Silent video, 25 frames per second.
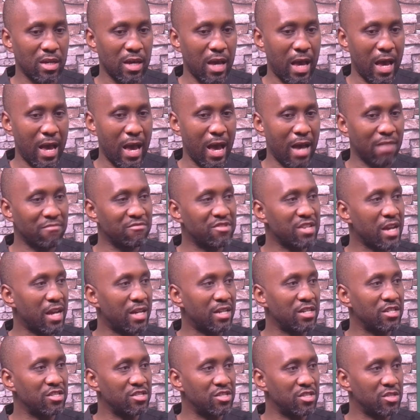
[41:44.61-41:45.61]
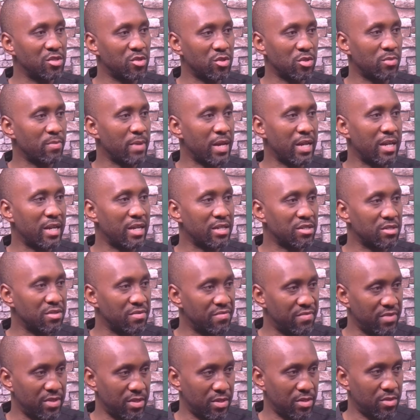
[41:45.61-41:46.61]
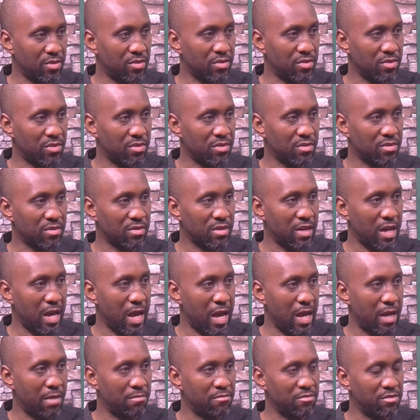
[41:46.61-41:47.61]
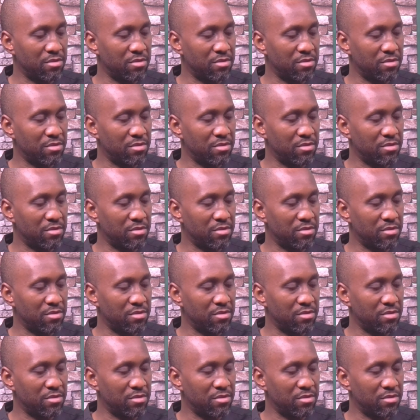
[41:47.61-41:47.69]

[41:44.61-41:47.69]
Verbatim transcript: I have challenges with my electric vehicles. Um,